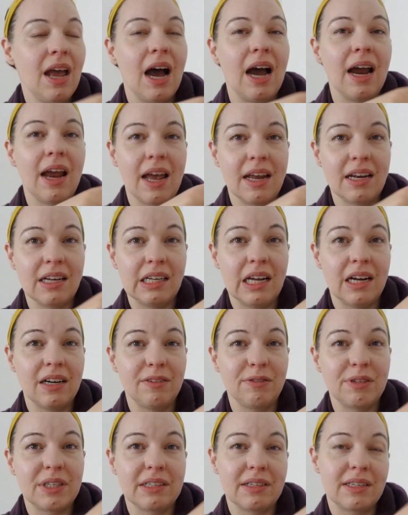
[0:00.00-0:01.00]
I had a lot
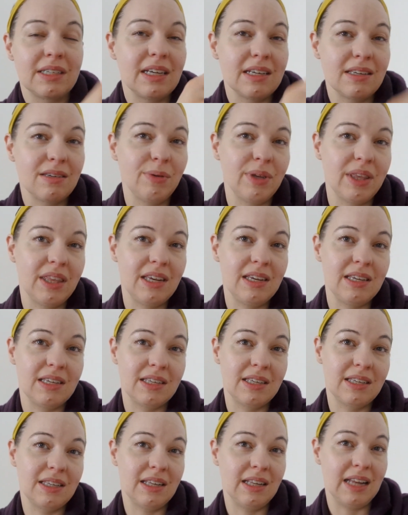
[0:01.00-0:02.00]
of success with
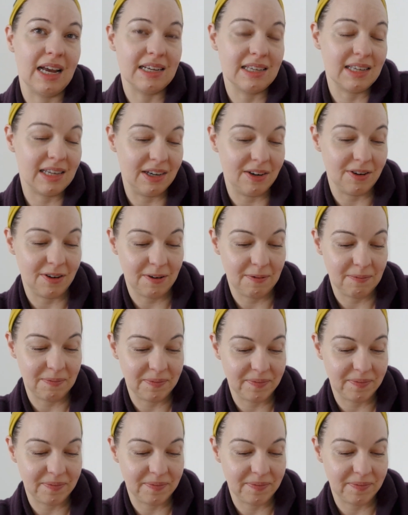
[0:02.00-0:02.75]
these last year.